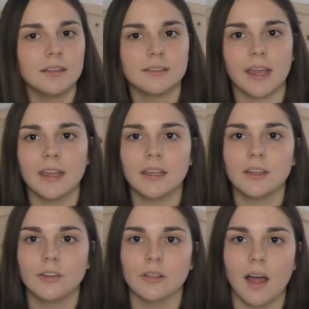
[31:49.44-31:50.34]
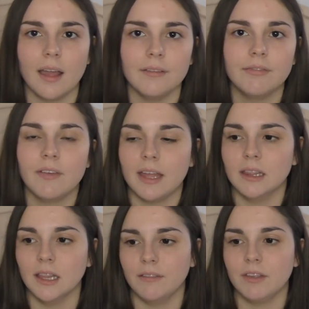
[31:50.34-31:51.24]
taking your life
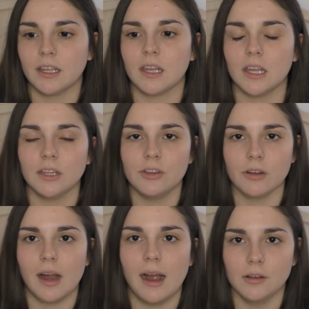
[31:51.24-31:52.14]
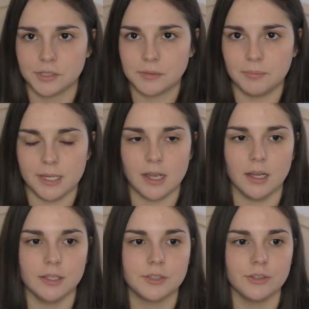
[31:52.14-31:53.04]
and living in your house
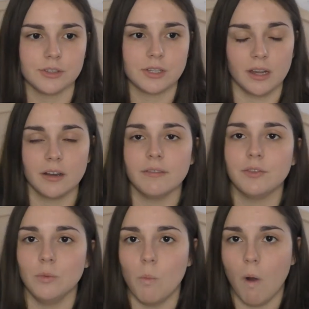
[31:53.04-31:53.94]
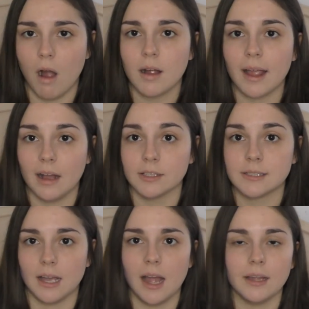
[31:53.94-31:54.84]
because you're scared if you walk
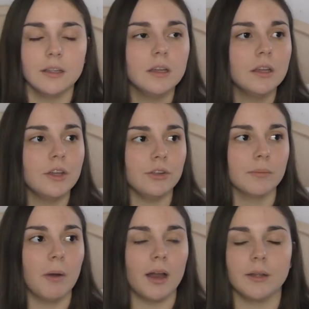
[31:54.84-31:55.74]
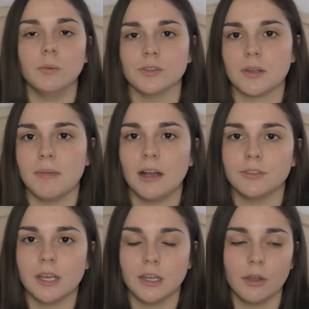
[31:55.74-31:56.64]
outside, your body will somehow
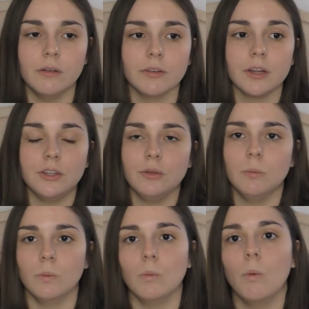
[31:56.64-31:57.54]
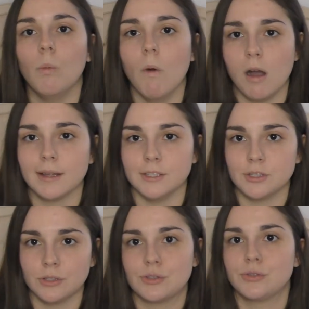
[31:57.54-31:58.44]
take over and you will walk
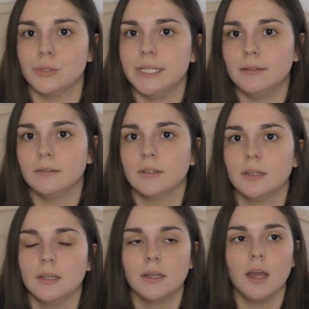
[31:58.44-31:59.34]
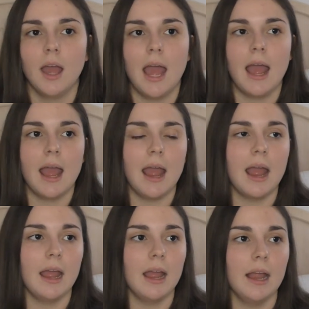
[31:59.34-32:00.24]
into the street.
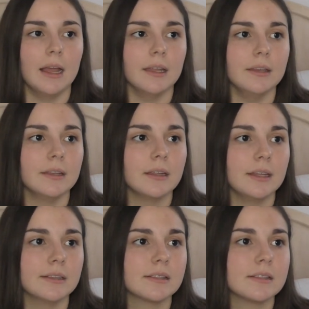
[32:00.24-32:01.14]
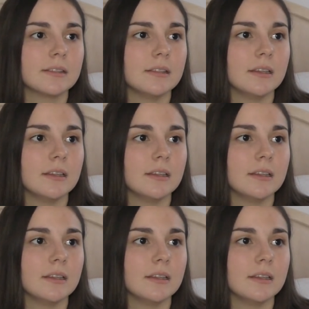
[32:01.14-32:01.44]
And it's